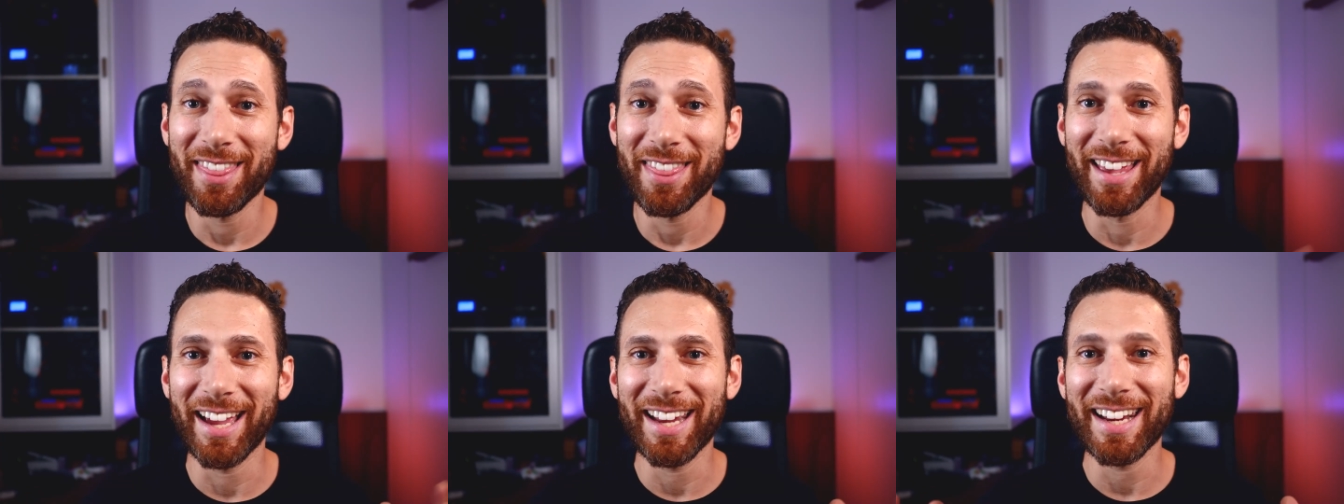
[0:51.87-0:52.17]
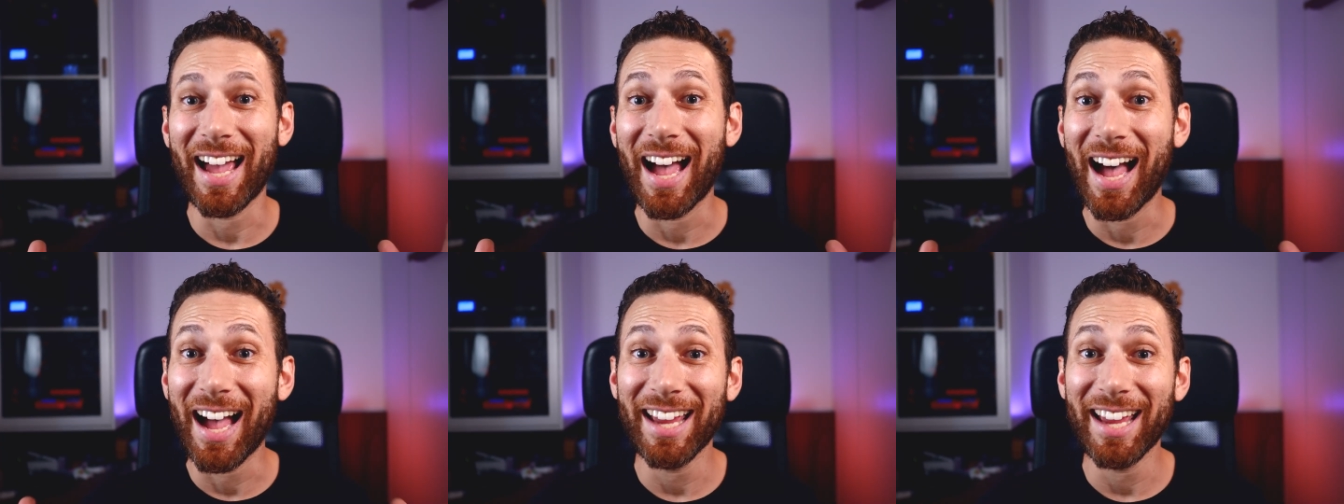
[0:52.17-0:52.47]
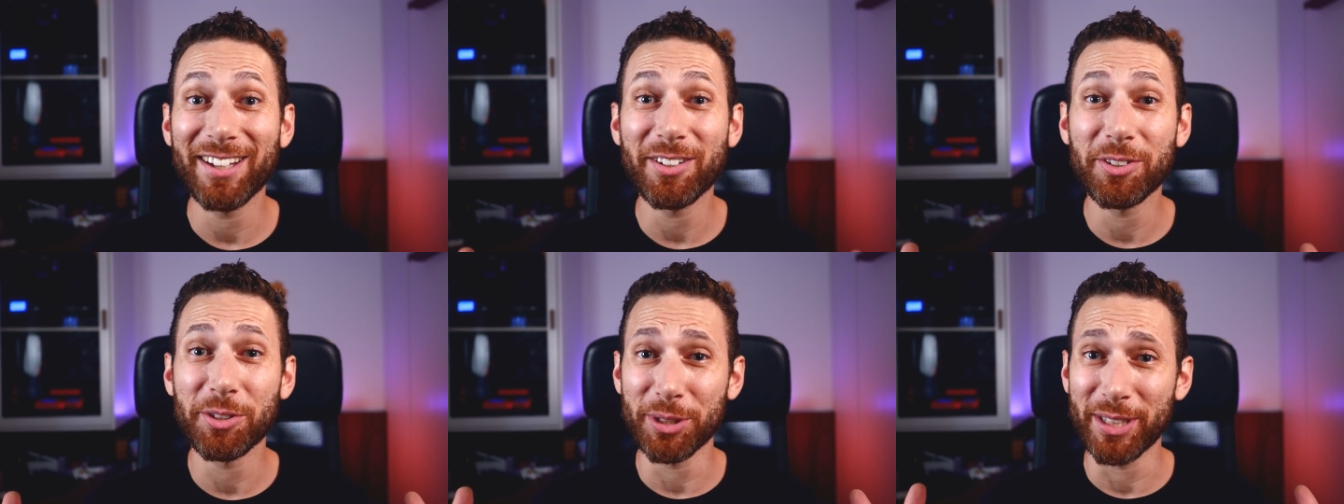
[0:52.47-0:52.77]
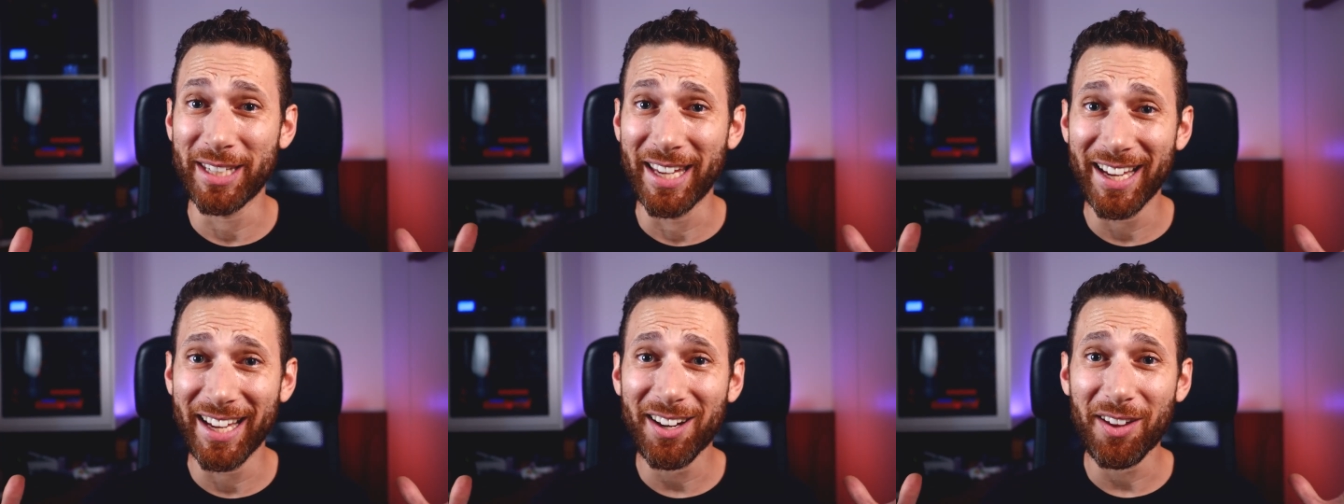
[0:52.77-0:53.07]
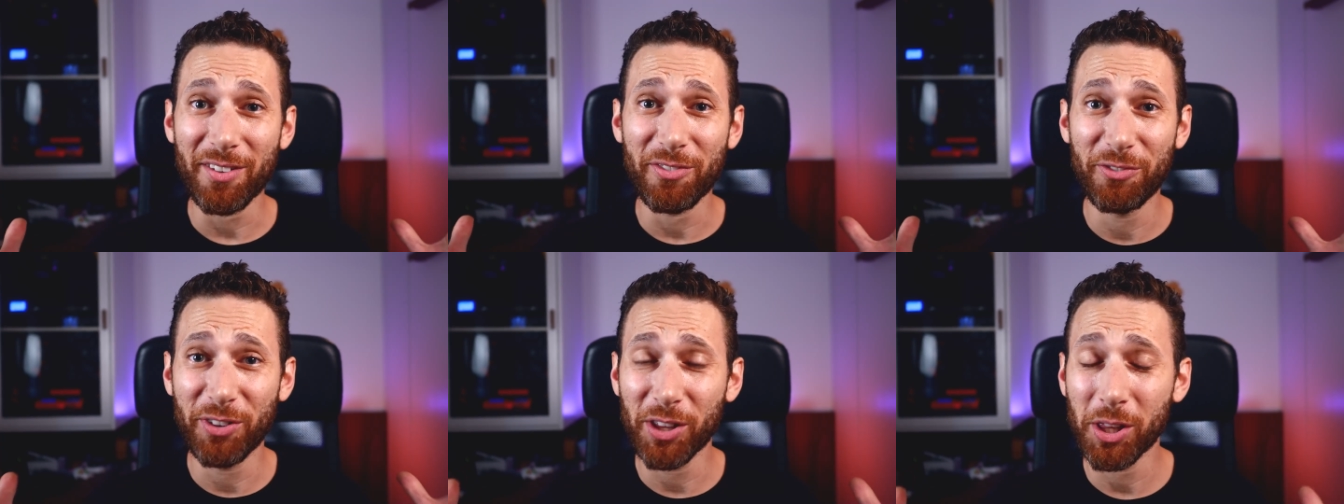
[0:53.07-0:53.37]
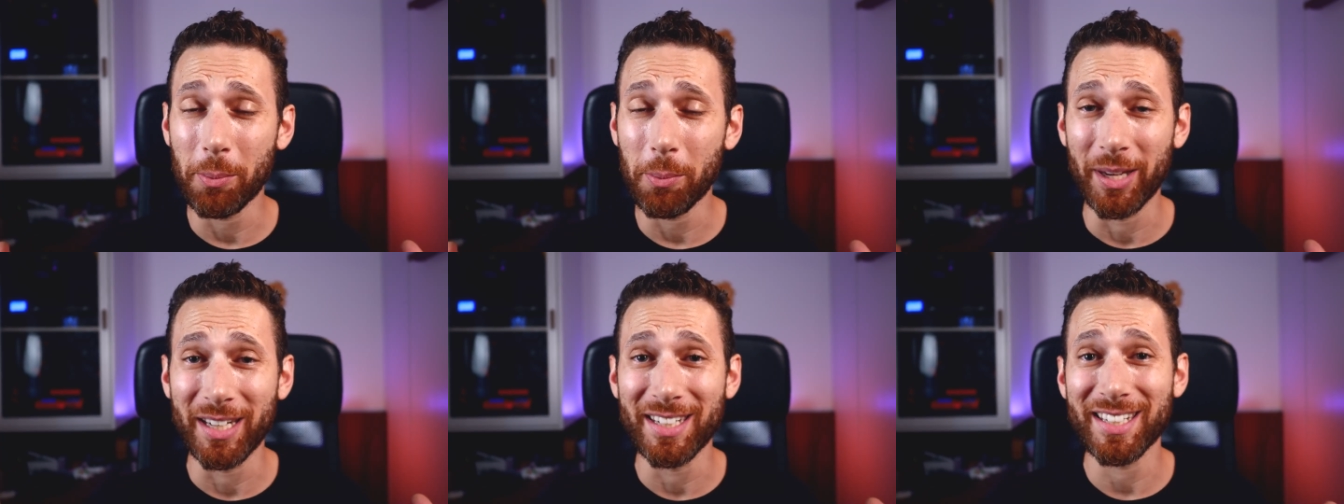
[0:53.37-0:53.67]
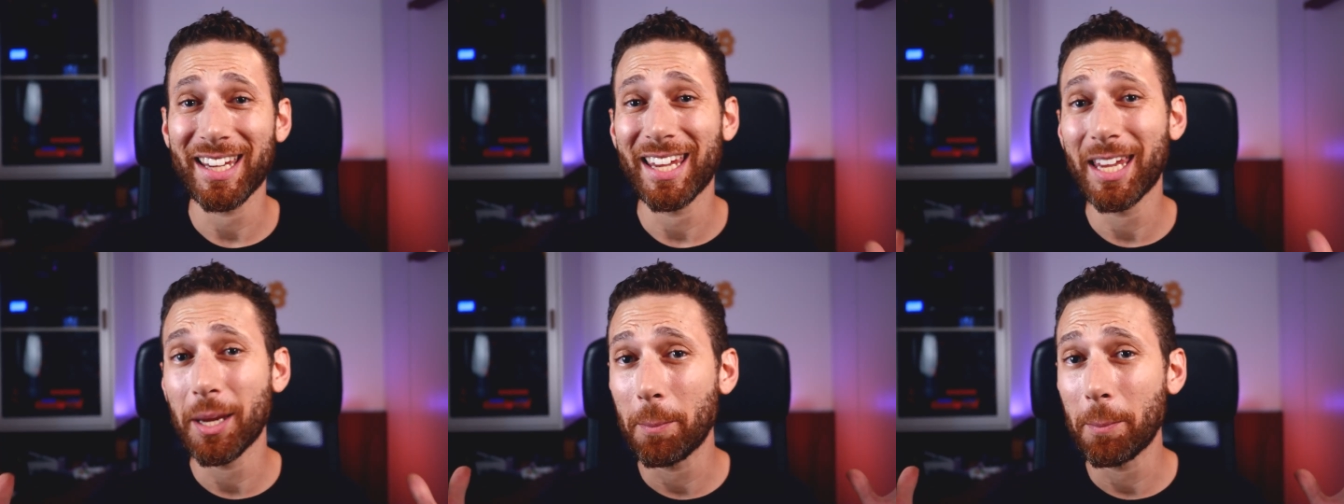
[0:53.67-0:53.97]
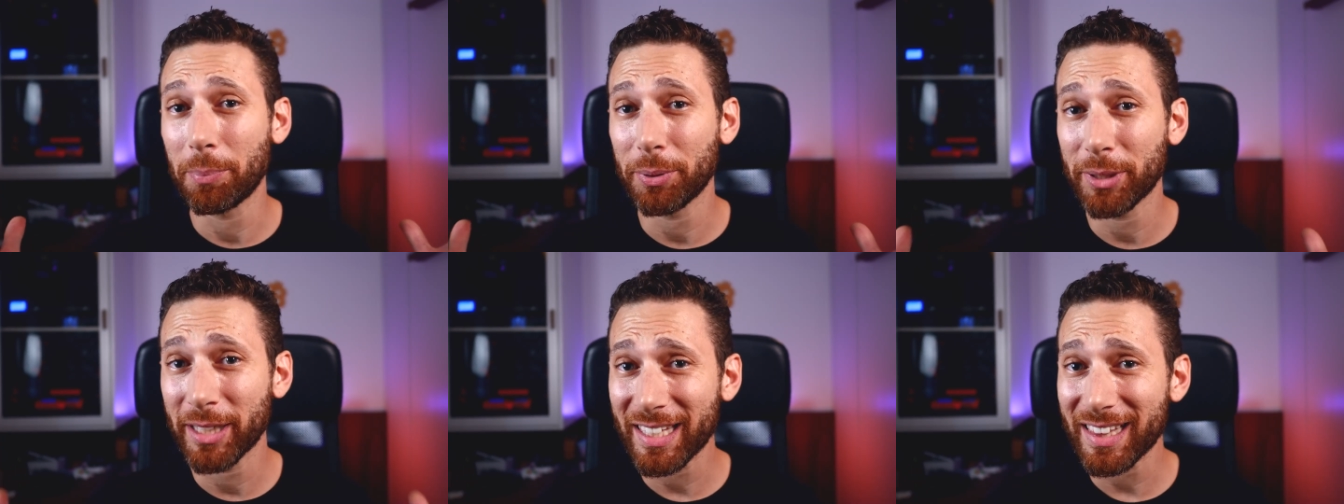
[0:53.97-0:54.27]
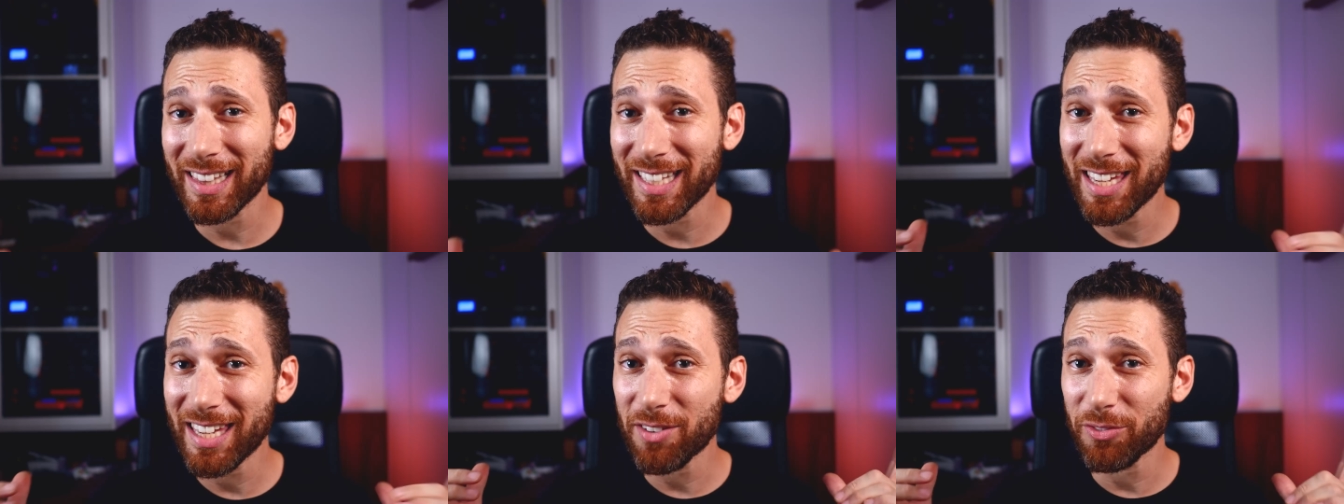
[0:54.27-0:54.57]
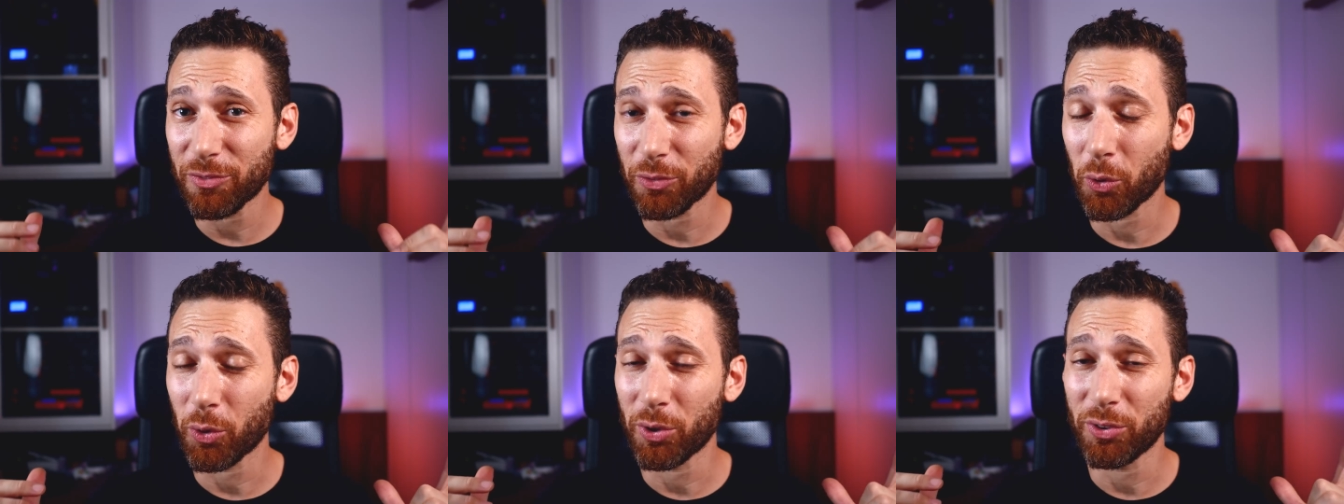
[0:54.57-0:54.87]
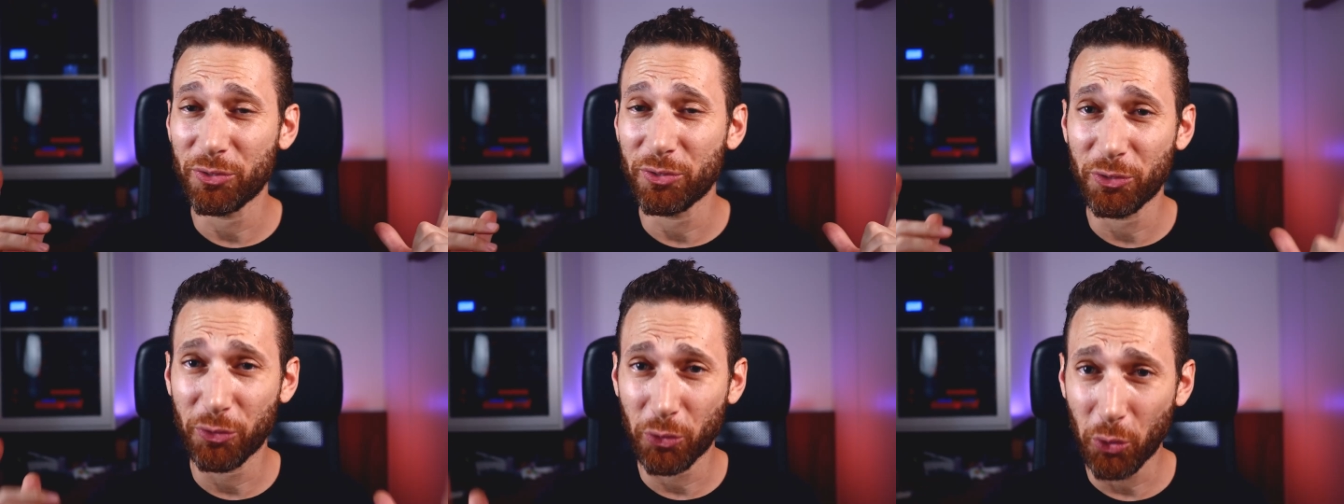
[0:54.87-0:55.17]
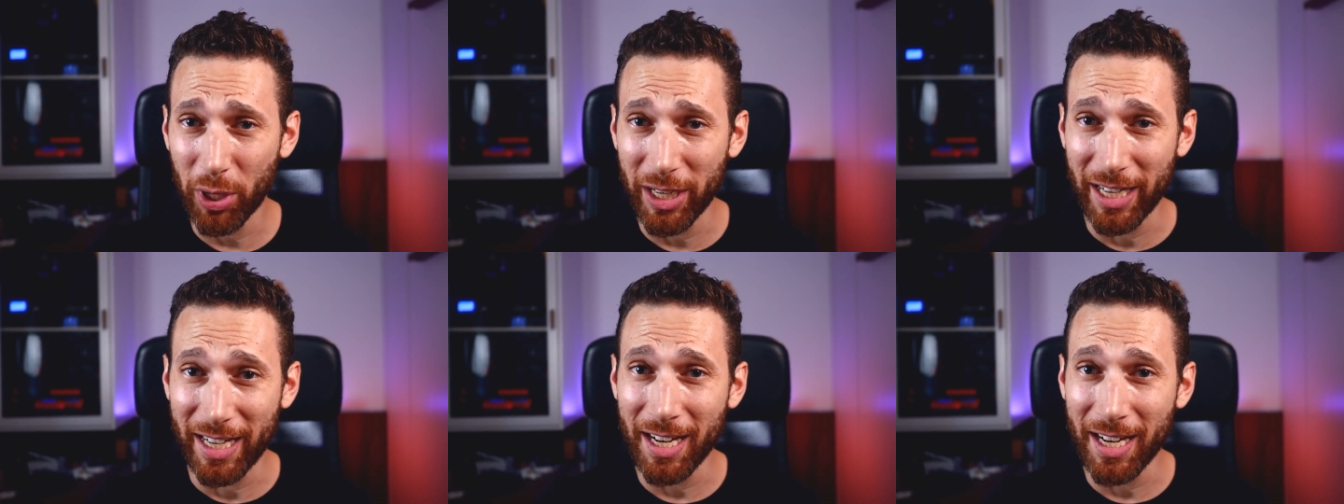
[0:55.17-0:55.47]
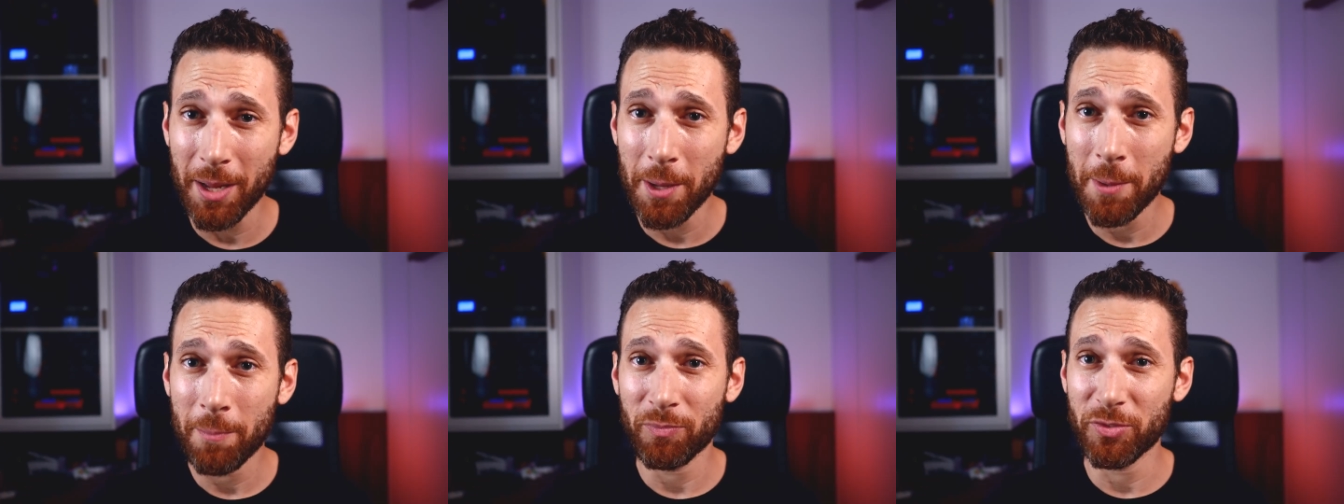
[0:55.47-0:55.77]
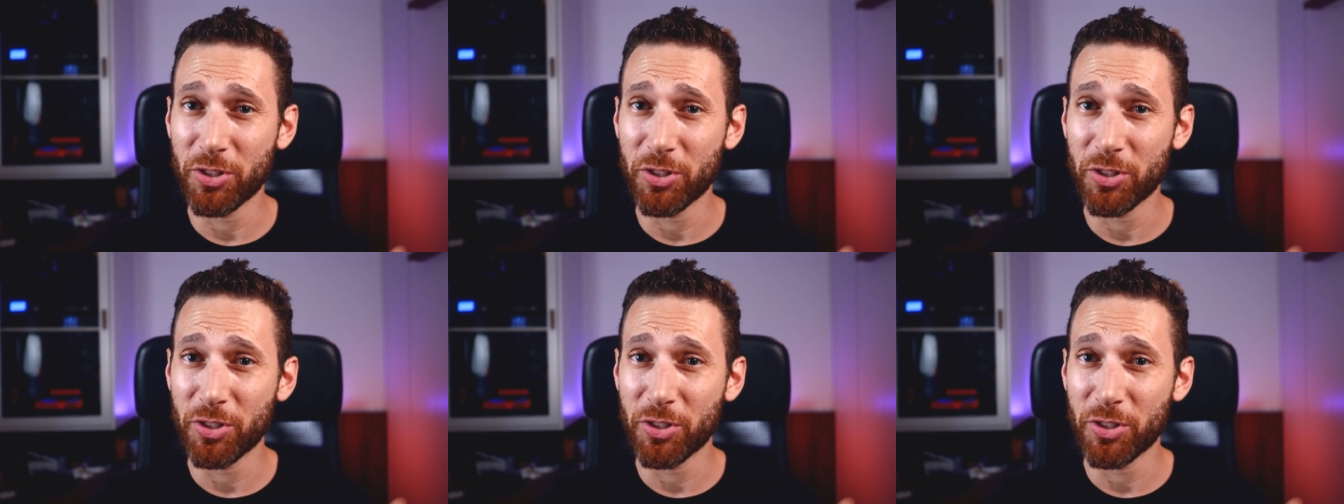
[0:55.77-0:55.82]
that I could get filament completely for free